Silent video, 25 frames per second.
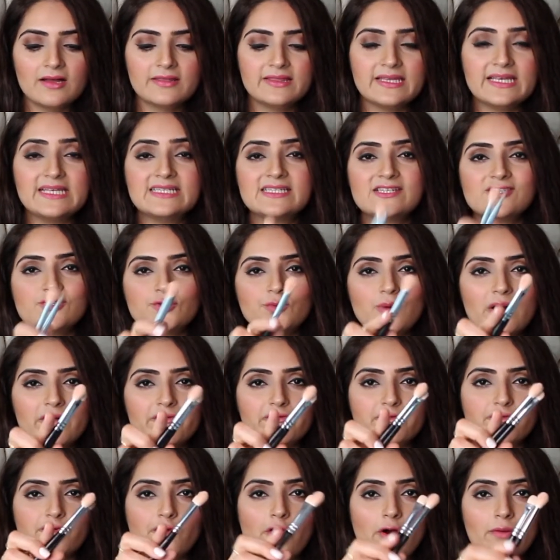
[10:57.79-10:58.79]
These two are
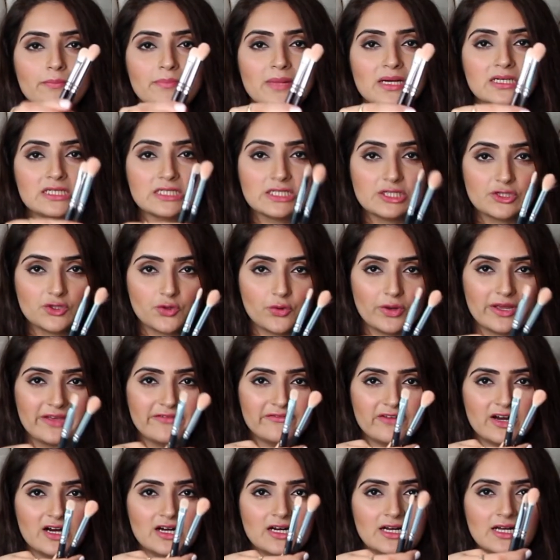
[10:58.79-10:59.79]
from
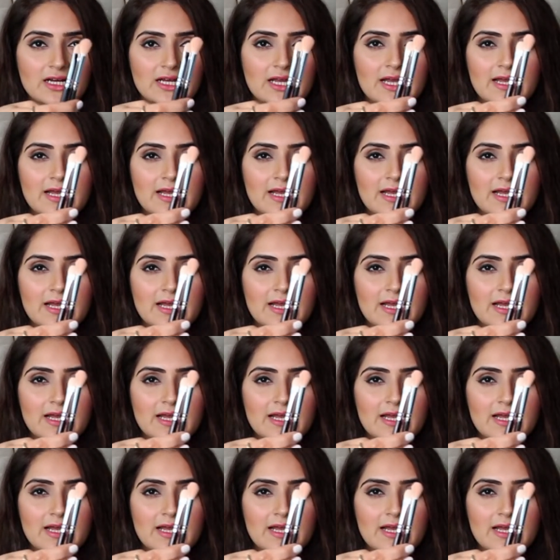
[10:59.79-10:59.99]
Zoeva.